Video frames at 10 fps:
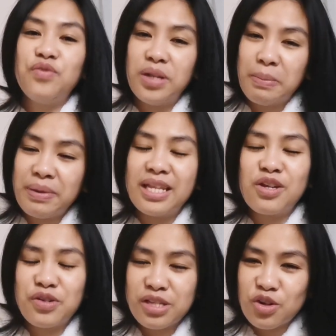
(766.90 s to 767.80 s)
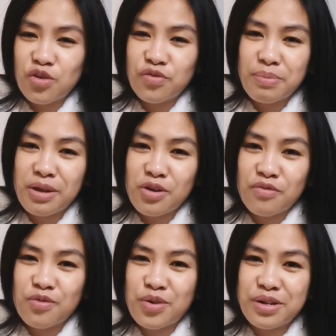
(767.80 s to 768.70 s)
Filipina Yordanova. May you
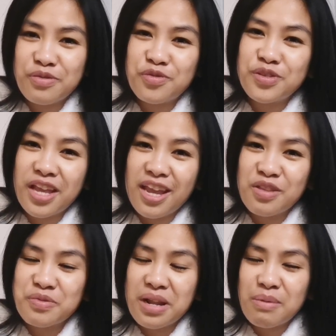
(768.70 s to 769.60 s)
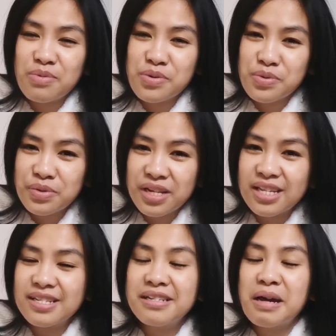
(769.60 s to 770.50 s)
have a wonderful day in your neighborhood
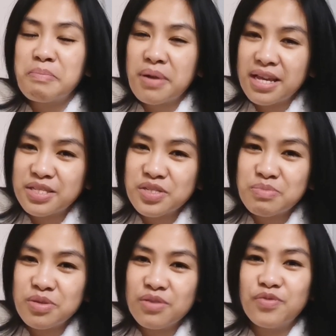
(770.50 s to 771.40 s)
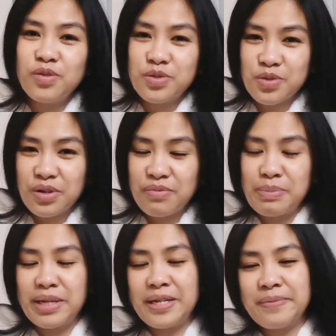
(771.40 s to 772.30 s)
and God bless your beautiful soul,
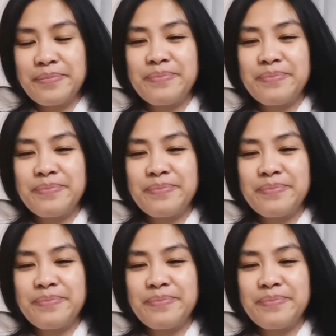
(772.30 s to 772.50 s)
everybody.